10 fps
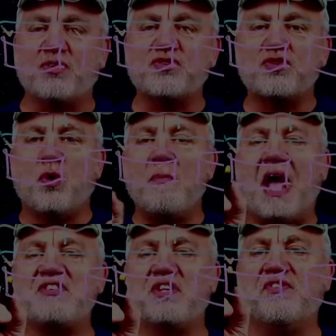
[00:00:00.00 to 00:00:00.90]
so
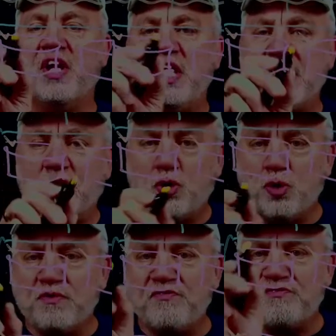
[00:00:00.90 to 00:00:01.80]
massive it
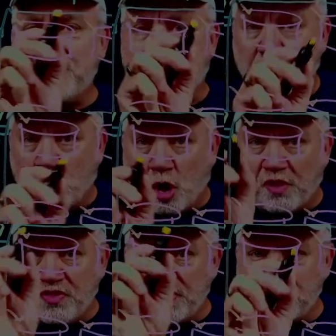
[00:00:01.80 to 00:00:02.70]
couldn't fit
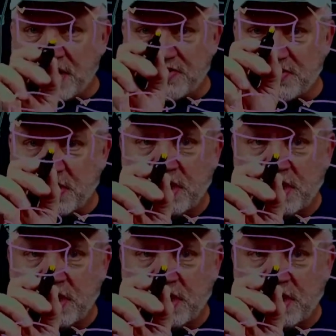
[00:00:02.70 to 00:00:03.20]
on this disk.